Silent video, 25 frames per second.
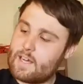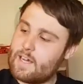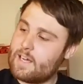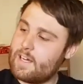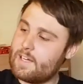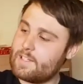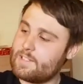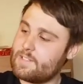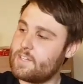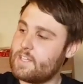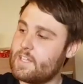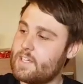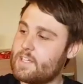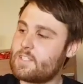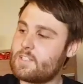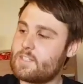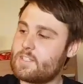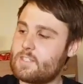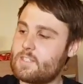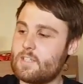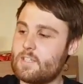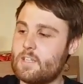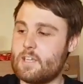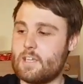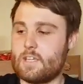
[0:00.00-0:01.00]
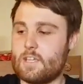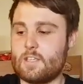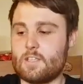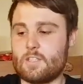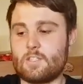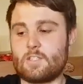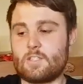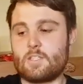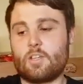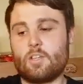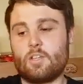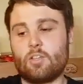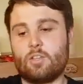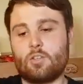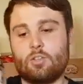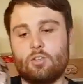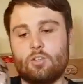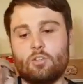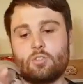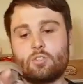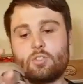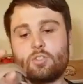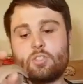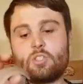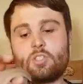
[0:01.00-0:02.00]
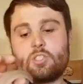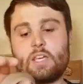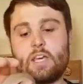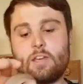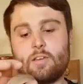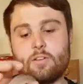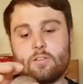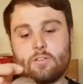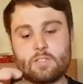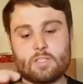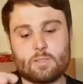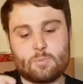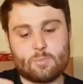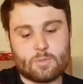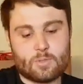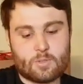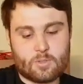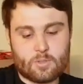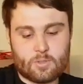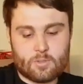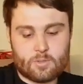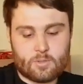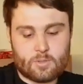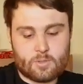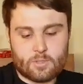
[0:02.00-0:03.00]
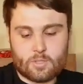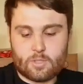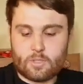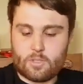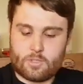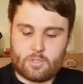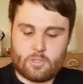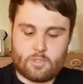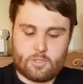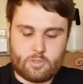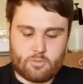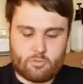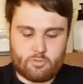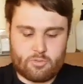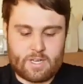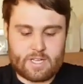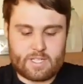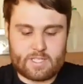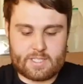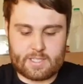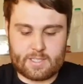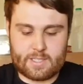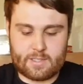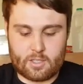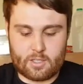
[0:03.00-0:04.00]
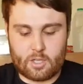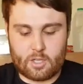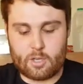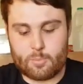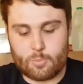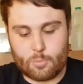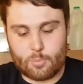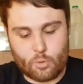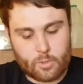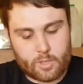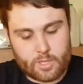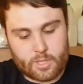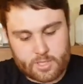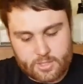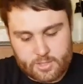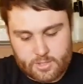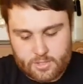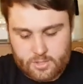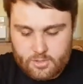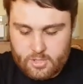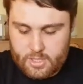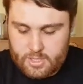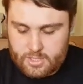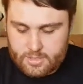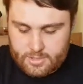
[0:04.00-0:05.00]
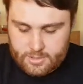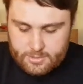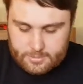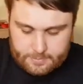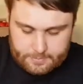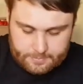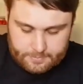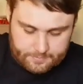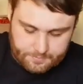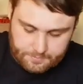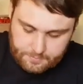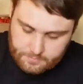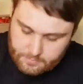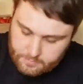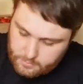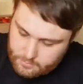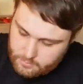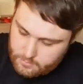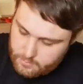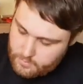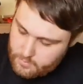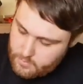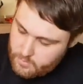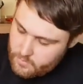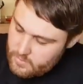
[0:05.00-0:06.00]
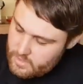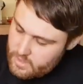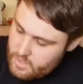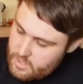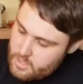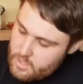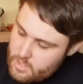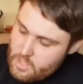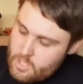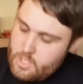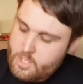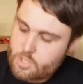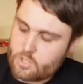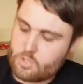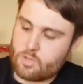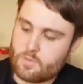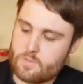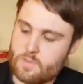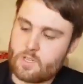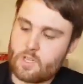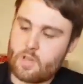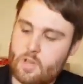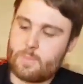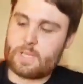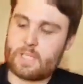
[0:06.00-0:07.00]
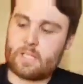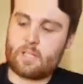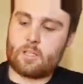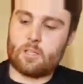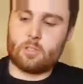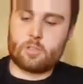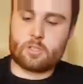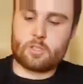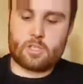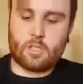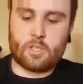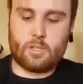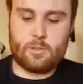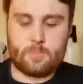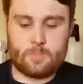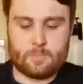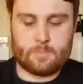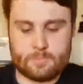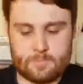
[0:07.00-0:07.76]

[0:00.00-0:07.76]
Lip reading: And this is your stereotypical red tail or boa constrictor. So if you come in closer,